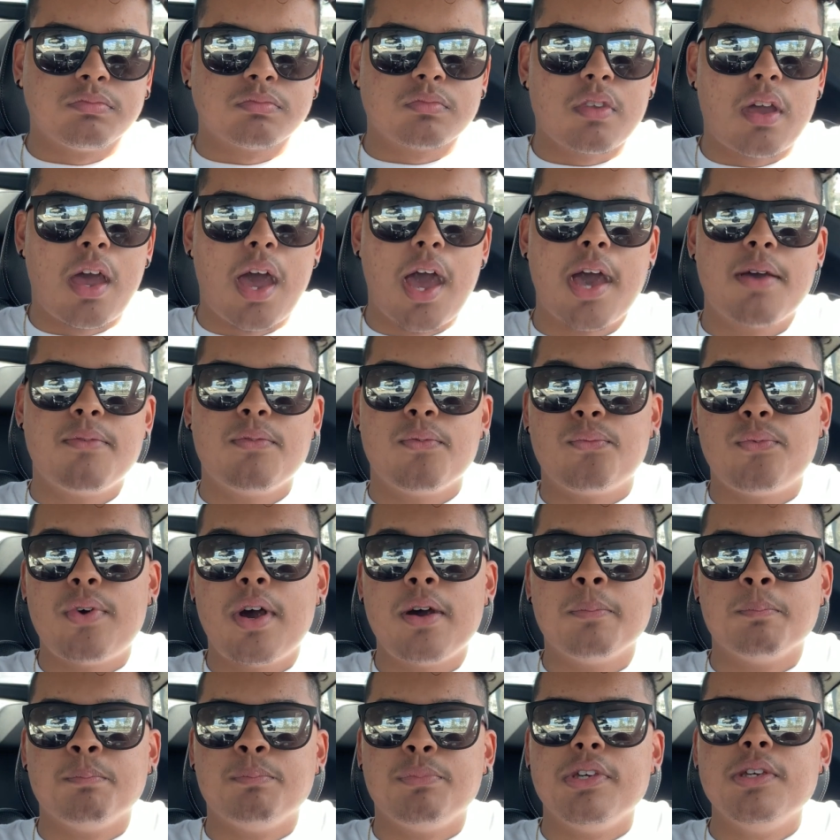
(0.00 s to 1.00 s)
I haven't
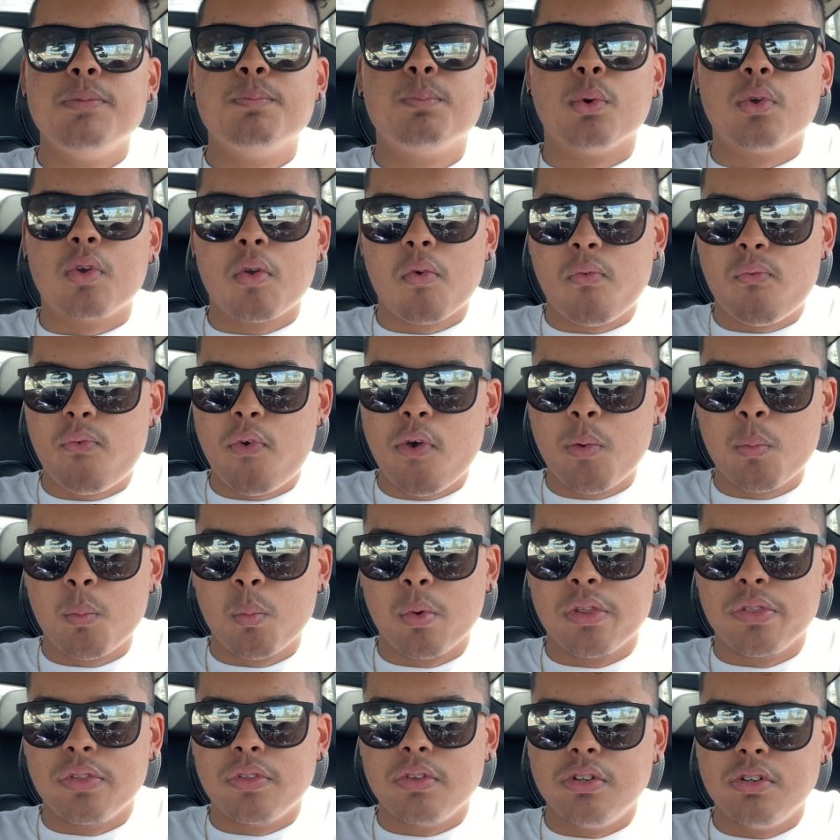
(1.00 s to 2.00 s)
found people to film
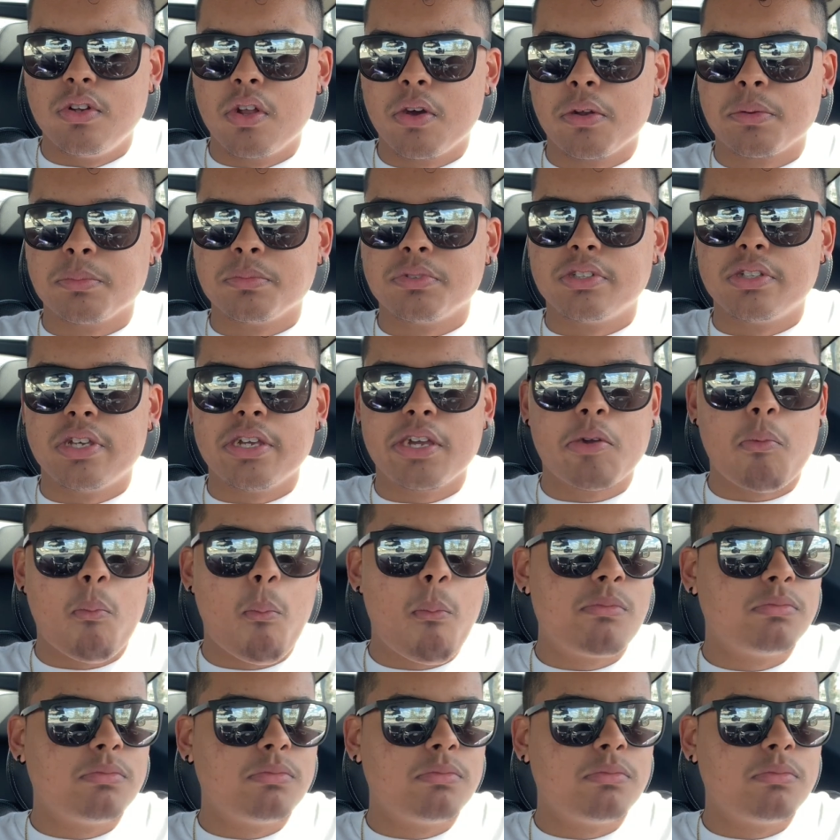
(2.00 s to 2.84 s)
with, you know what I'm saying?